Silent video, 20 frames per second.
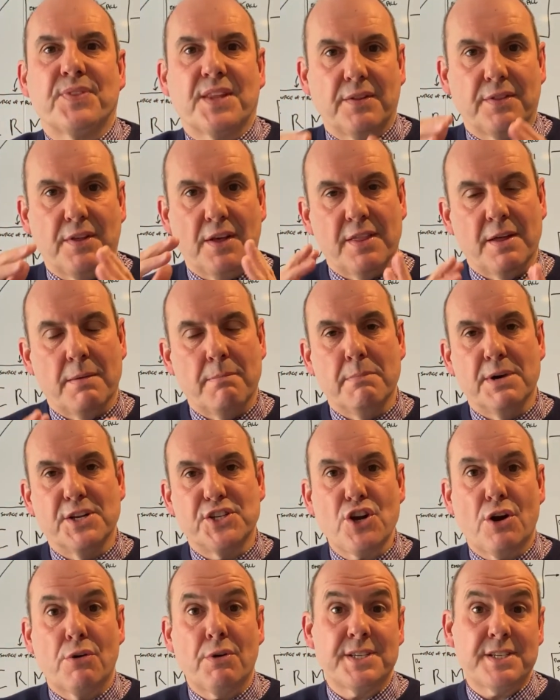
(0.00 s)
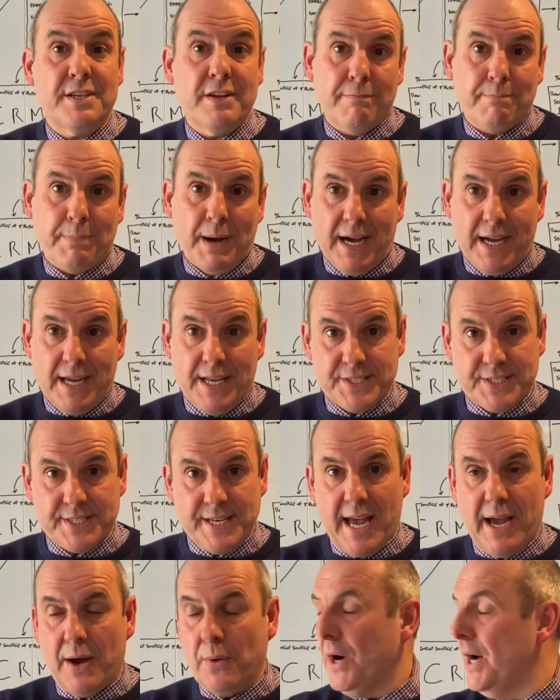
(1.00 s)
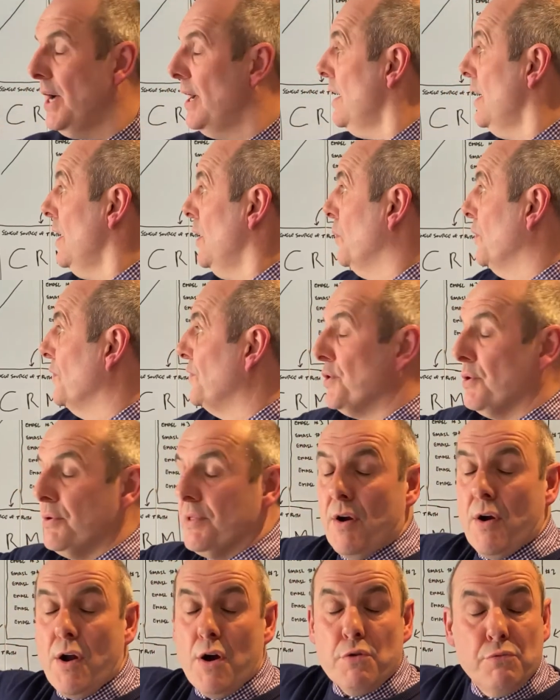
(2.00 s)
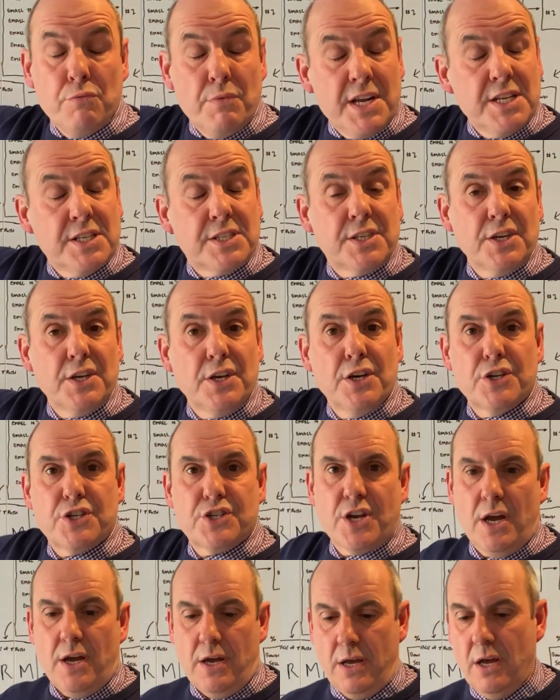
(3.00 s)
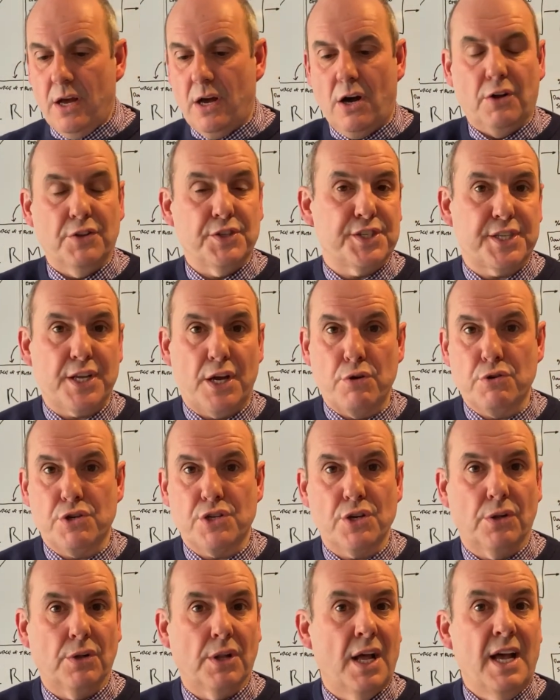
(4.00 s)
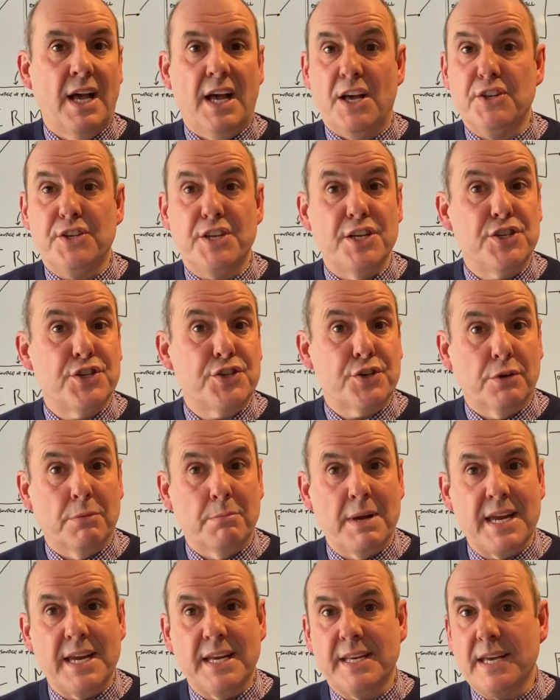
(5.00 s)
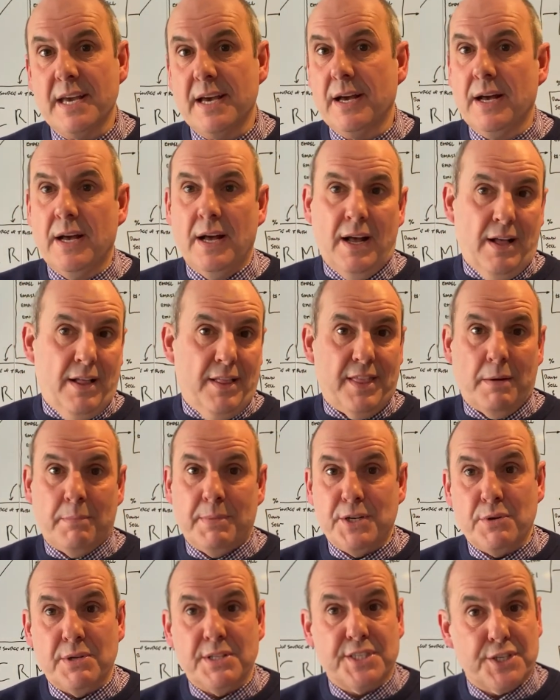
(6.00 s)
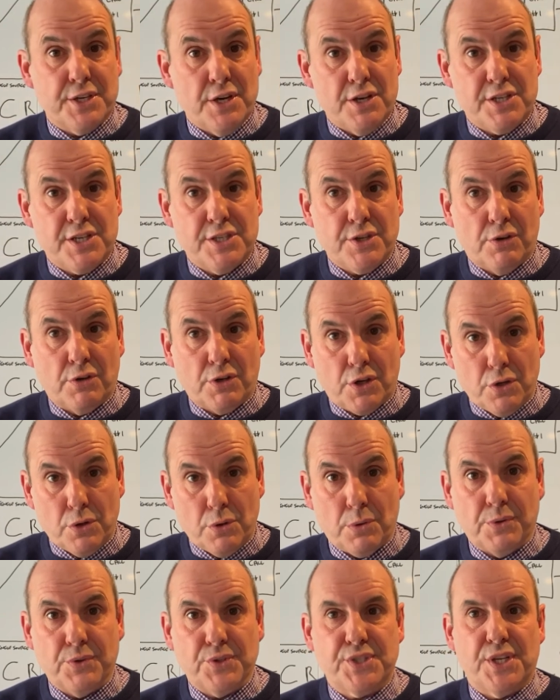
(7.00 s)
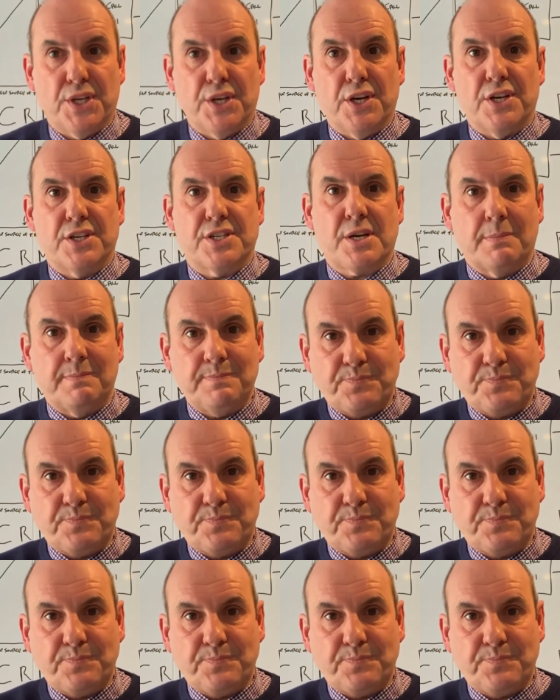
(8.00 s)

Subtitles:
that the majority of buyers now will do their own research on social, digital media. They'll be doing searches on Google search.